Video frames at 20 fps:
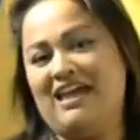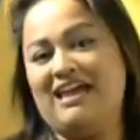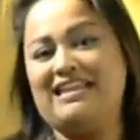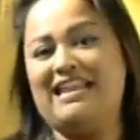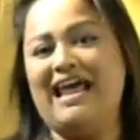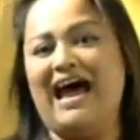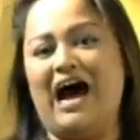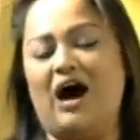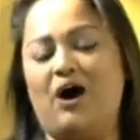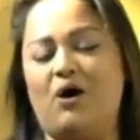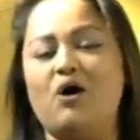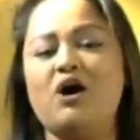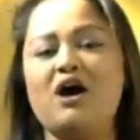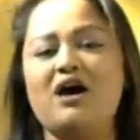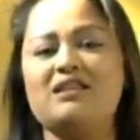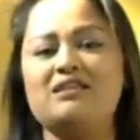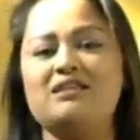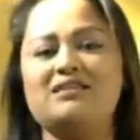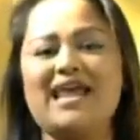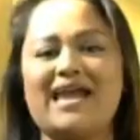Now,
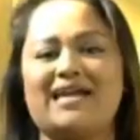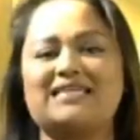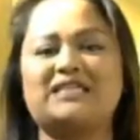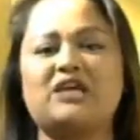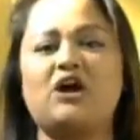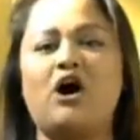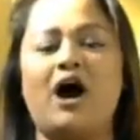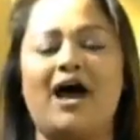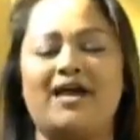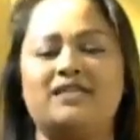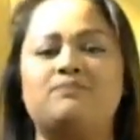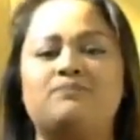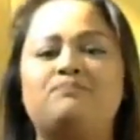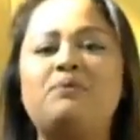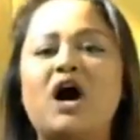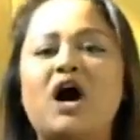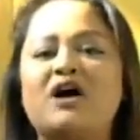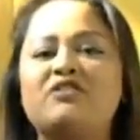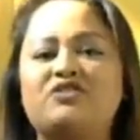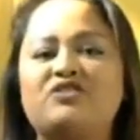Next, guys,
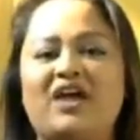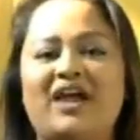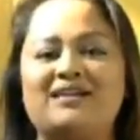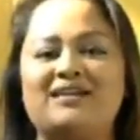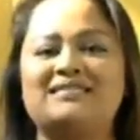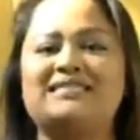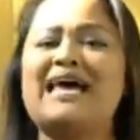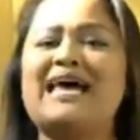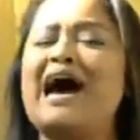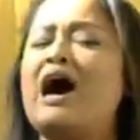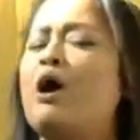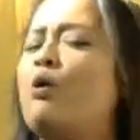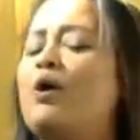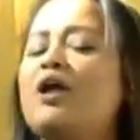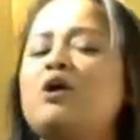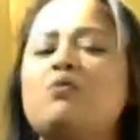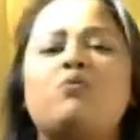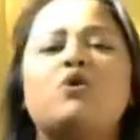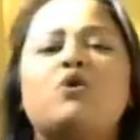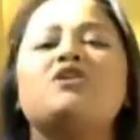birthdays. Now,
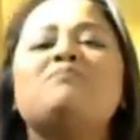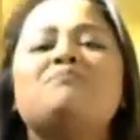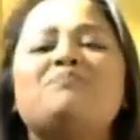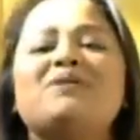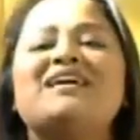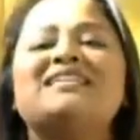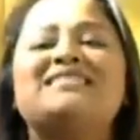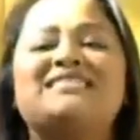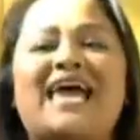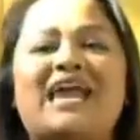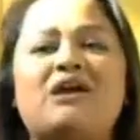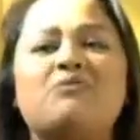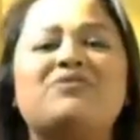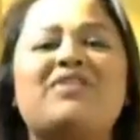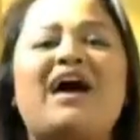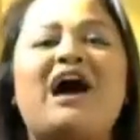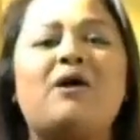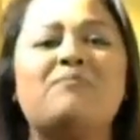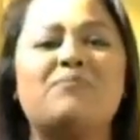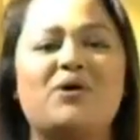it wouldn't be a day
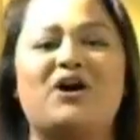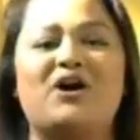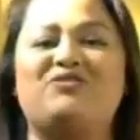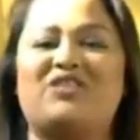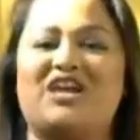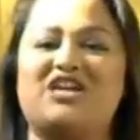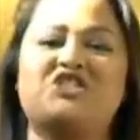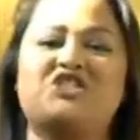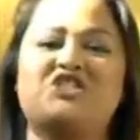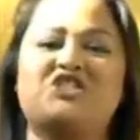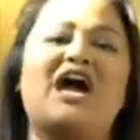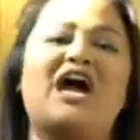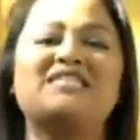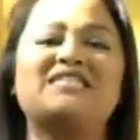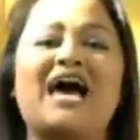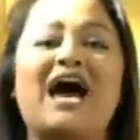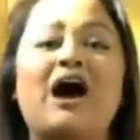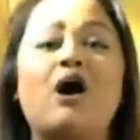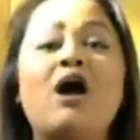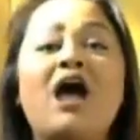without a birthday shout
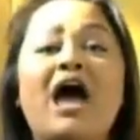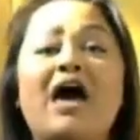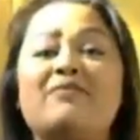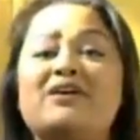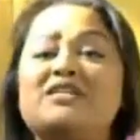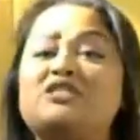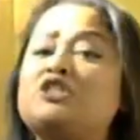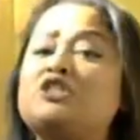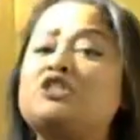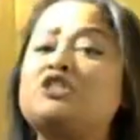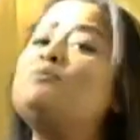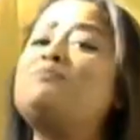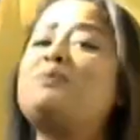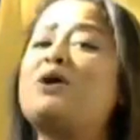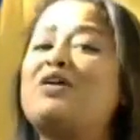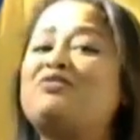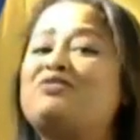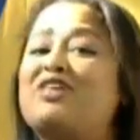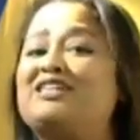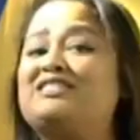out, and there's
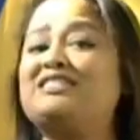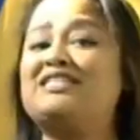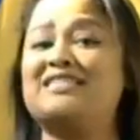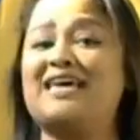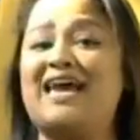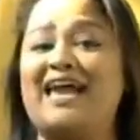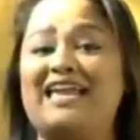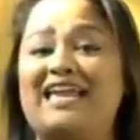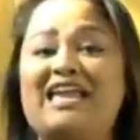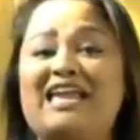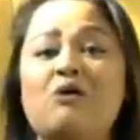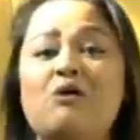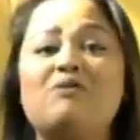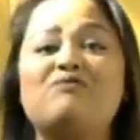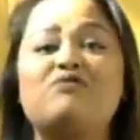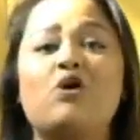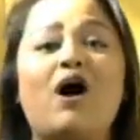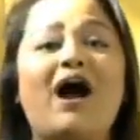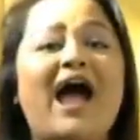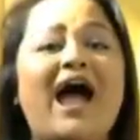two birthdays today.
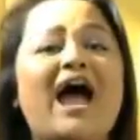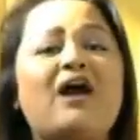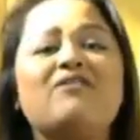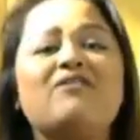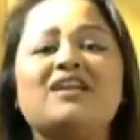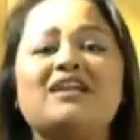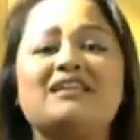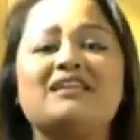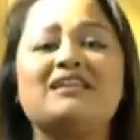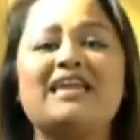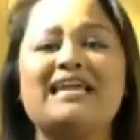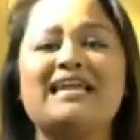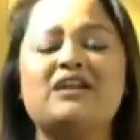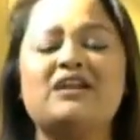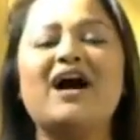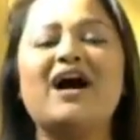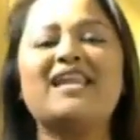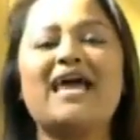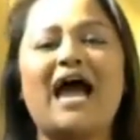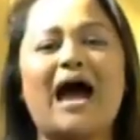We've got Harry in year
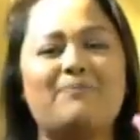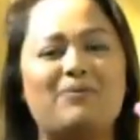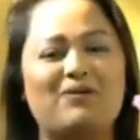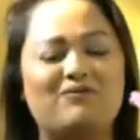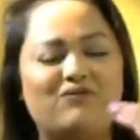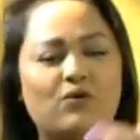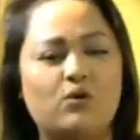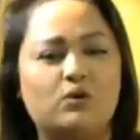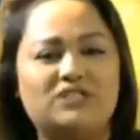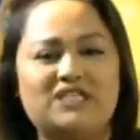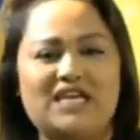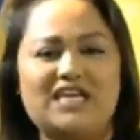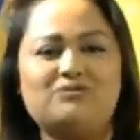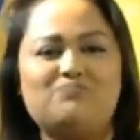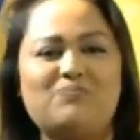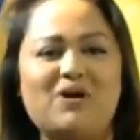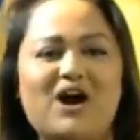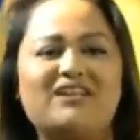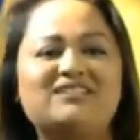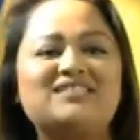nine, happy
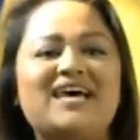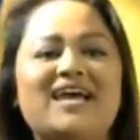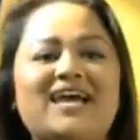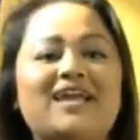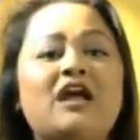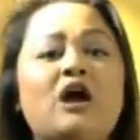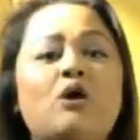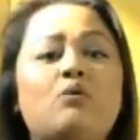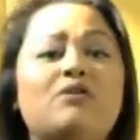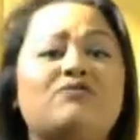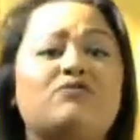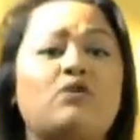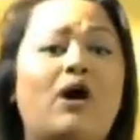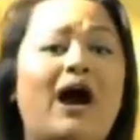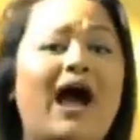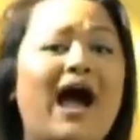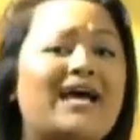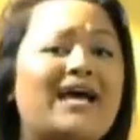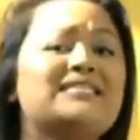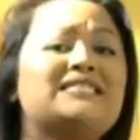14th birthday. We've
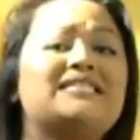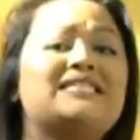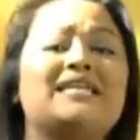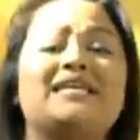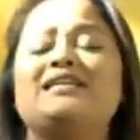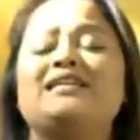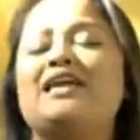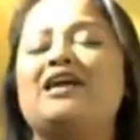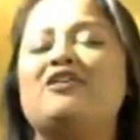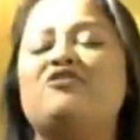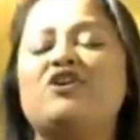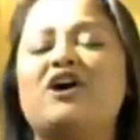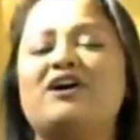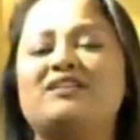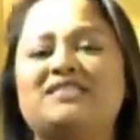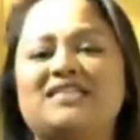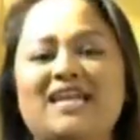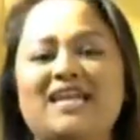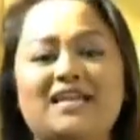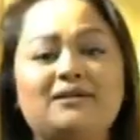got Anthony in year
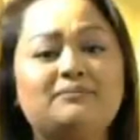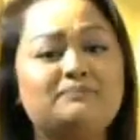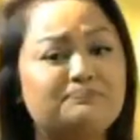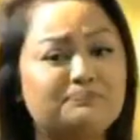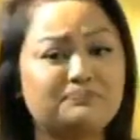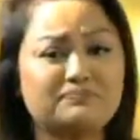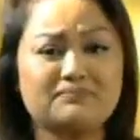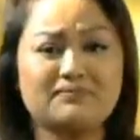13,